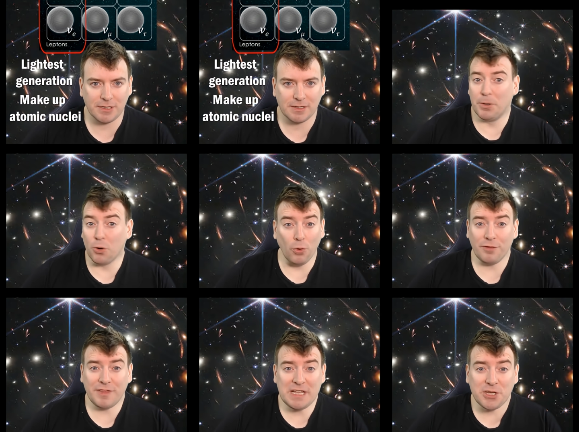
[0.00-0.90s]
But all
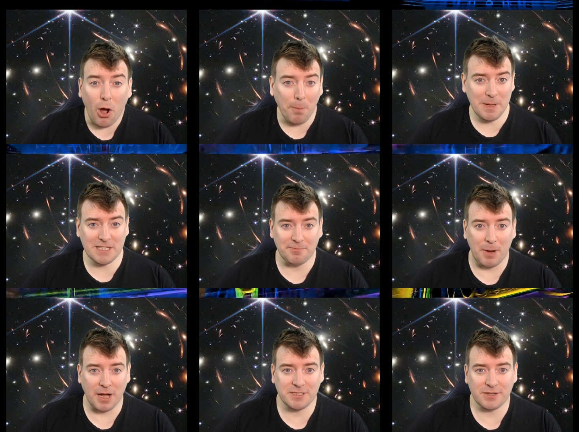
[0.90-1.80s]
of these copies of
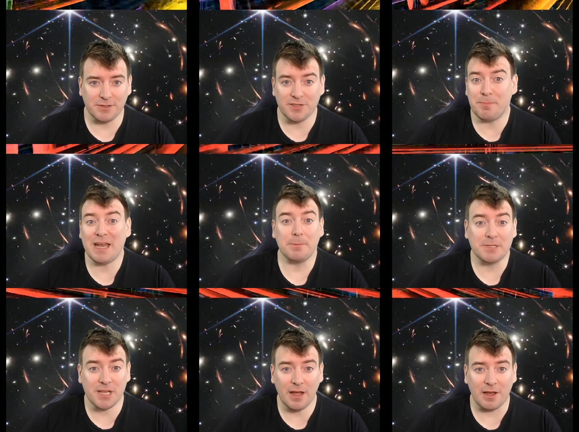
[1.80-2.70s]
particles have been
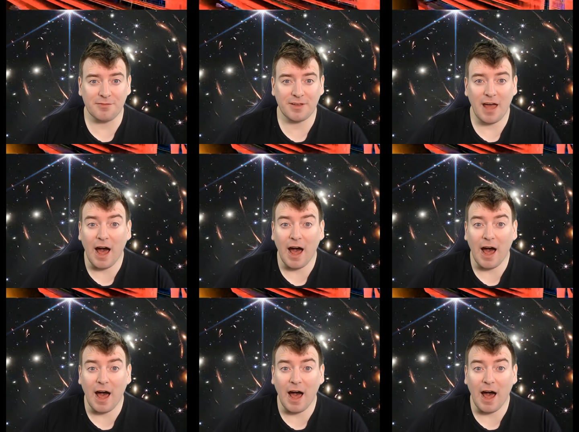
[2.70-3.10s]
observed